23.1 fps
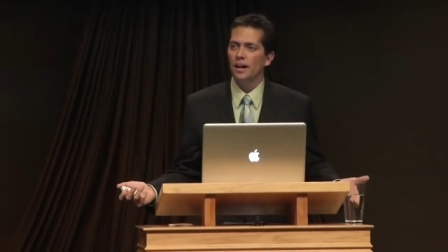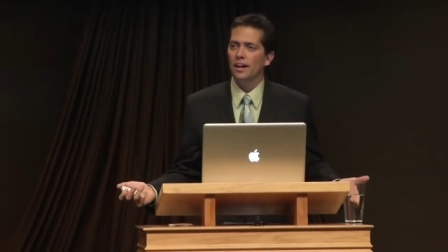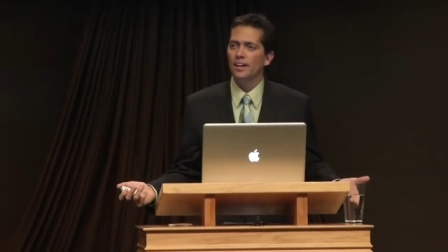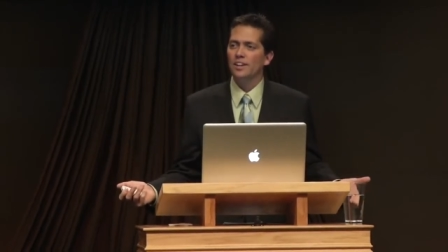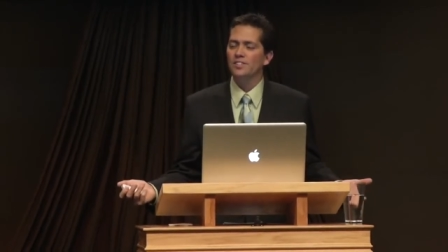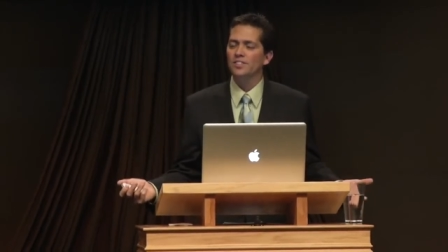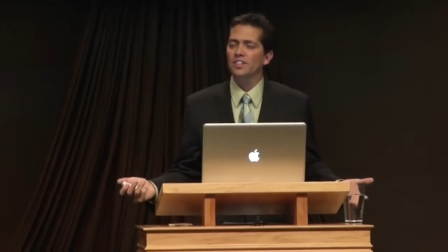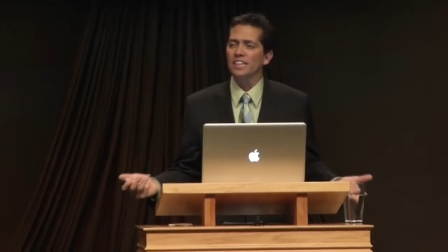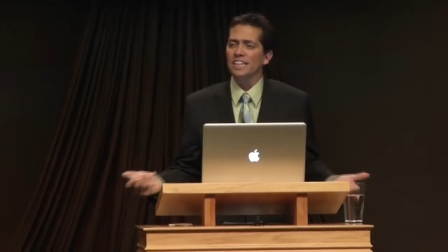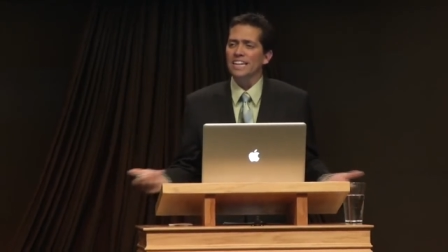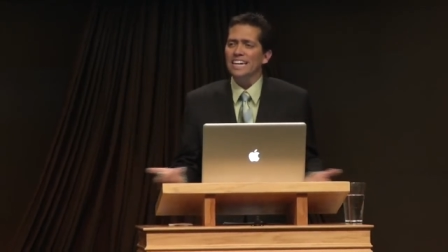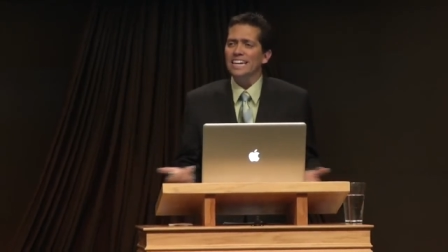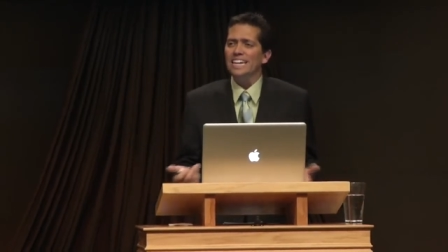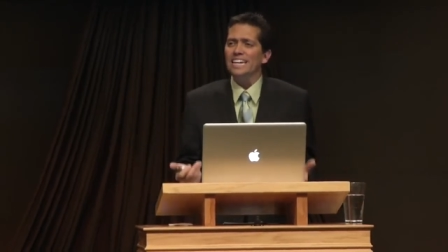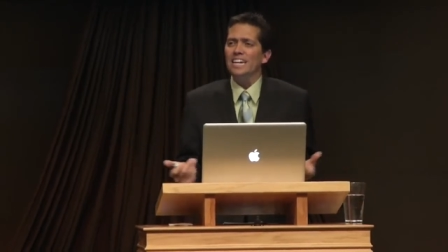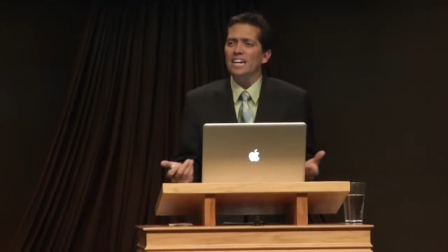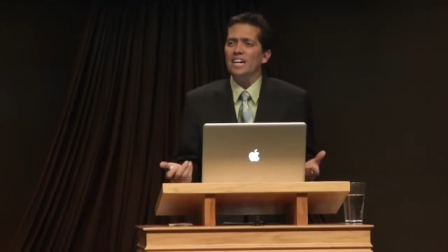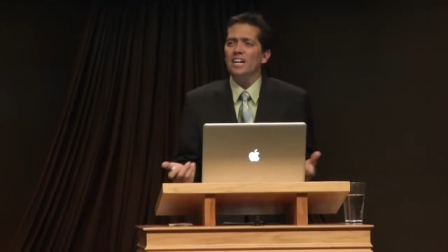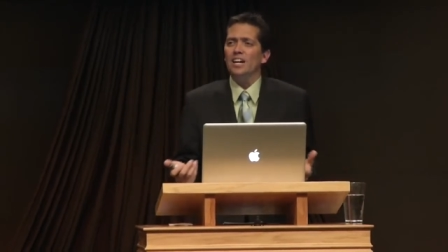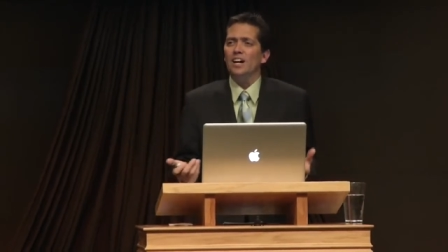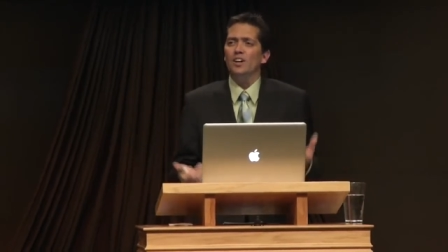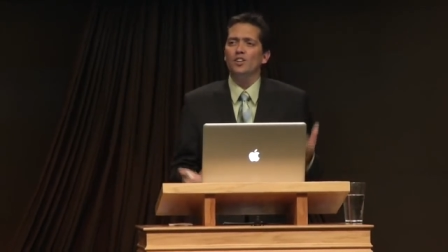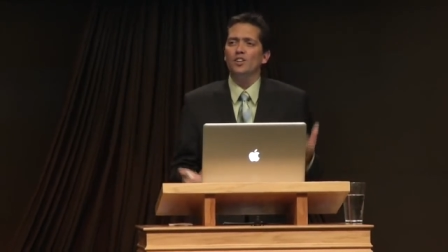And it's
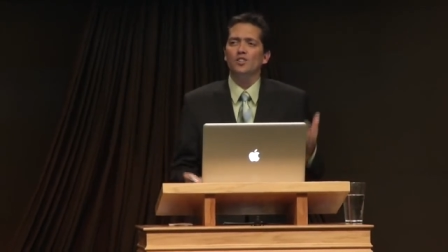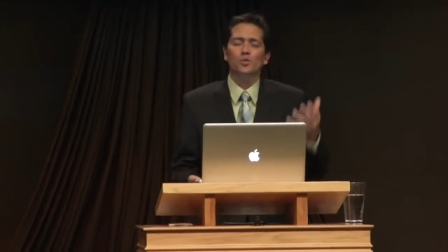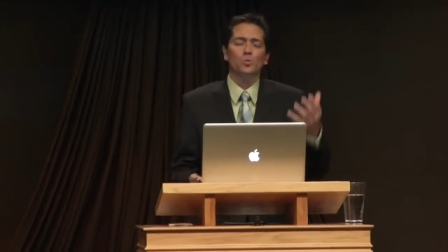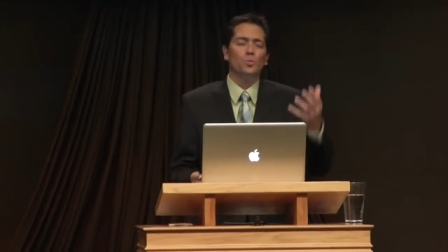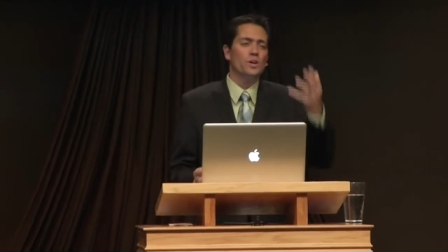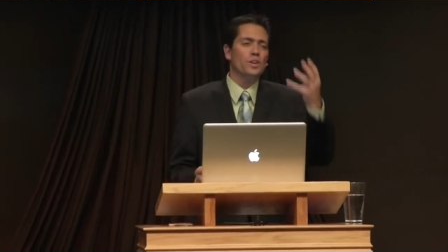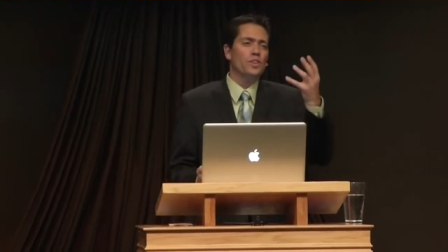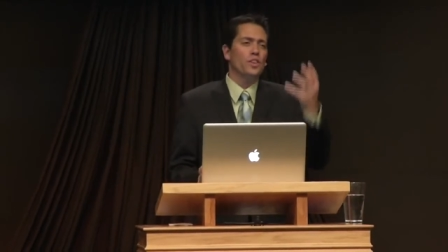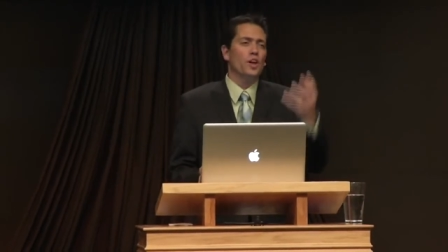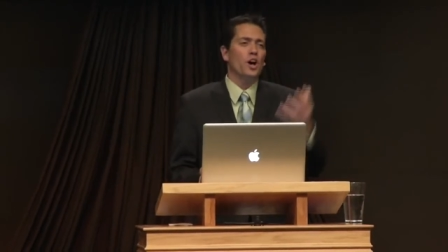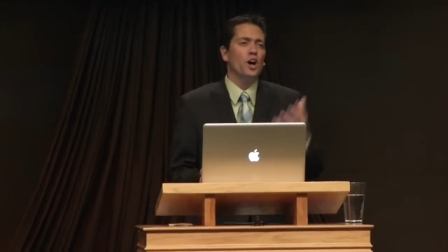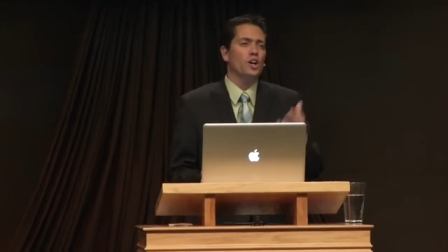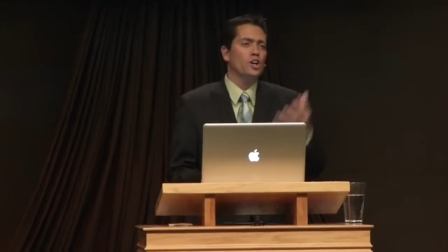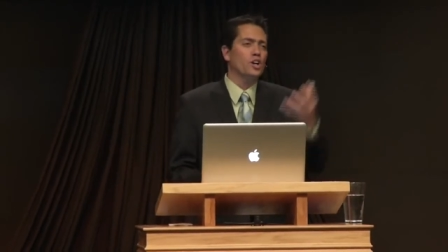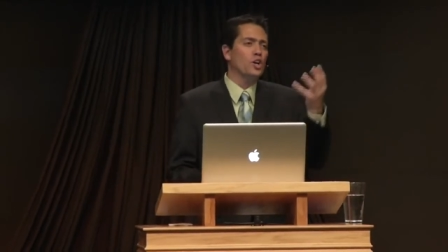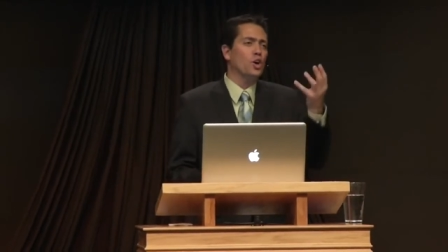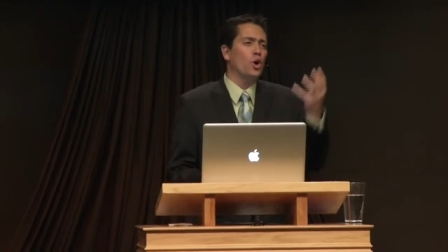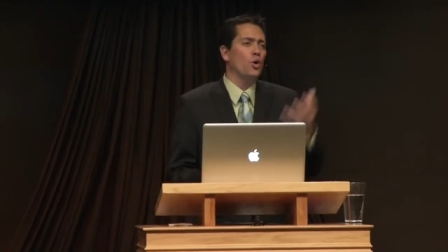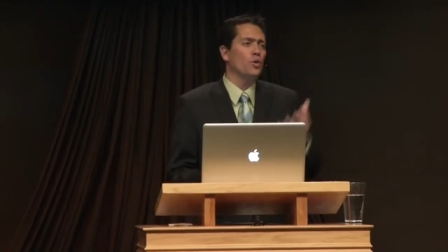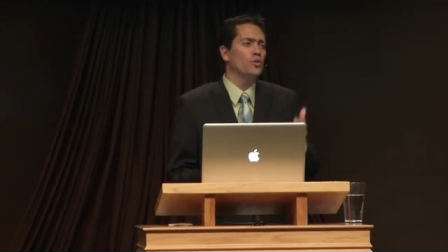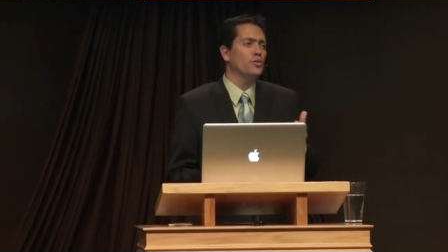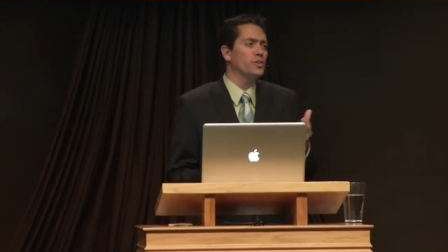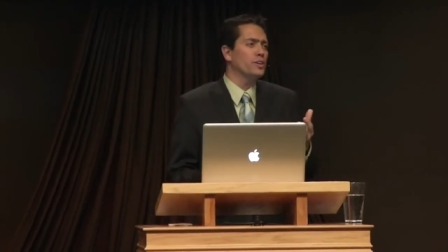linking us with
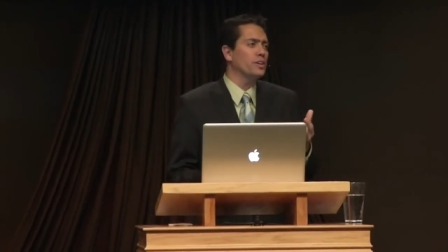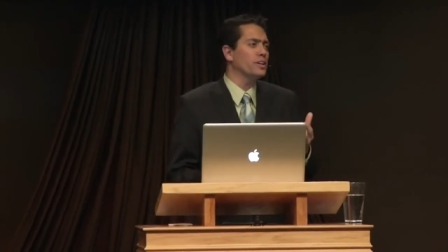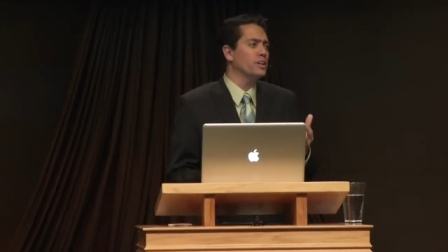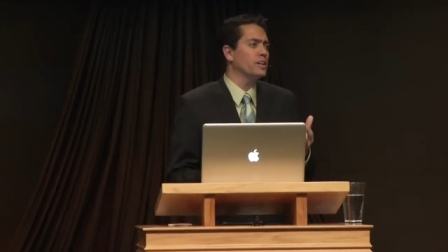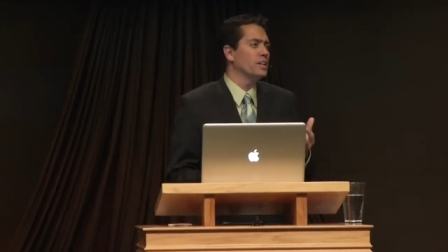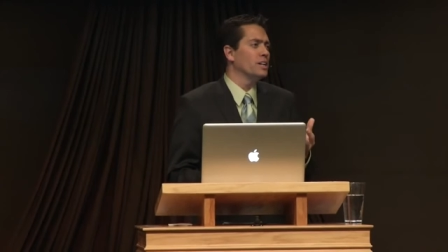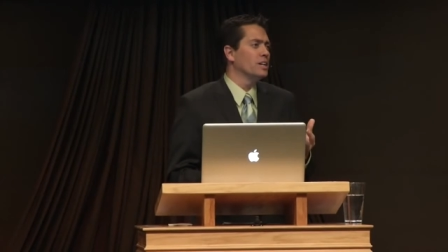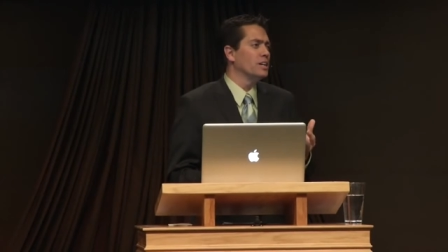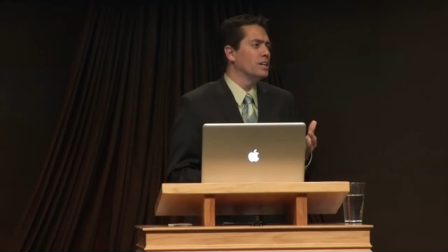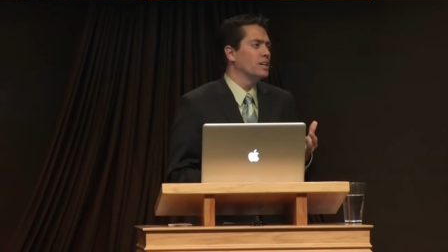occultic